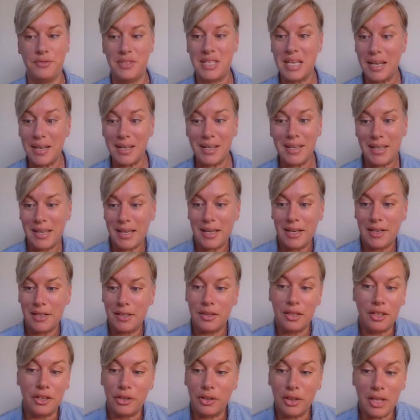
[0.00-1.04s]

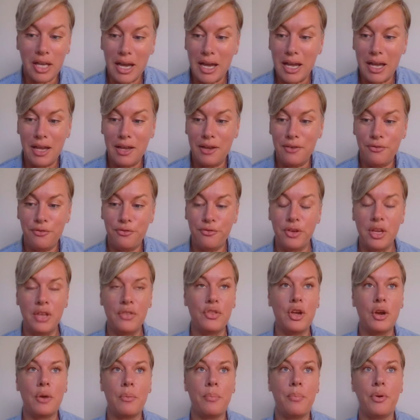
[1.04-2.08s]
dedicated their life
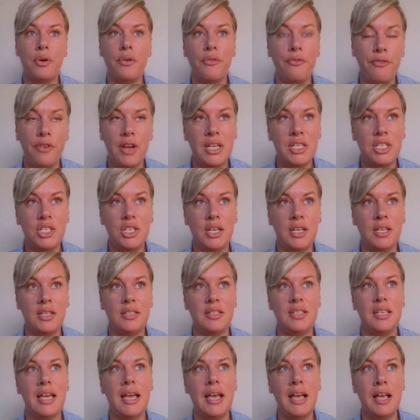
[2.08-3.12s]
and their profession
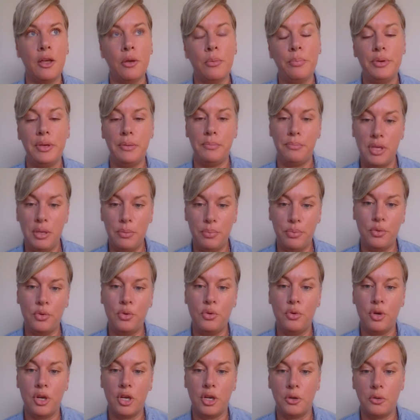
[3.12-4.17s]
to helping people
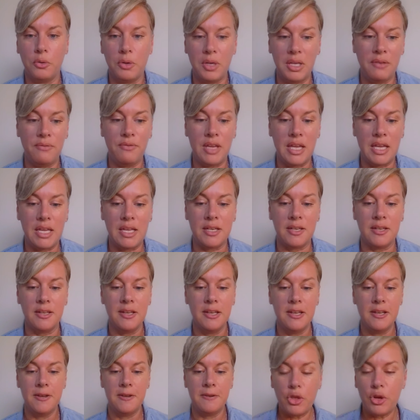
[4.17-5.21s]
who are grieving,
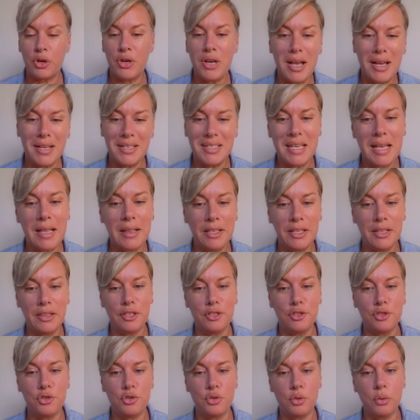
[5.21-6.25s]
but they're not telling
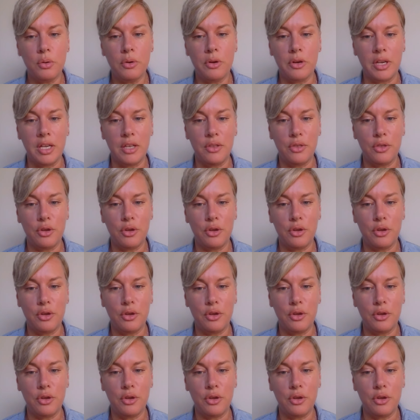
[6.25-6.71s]
the story.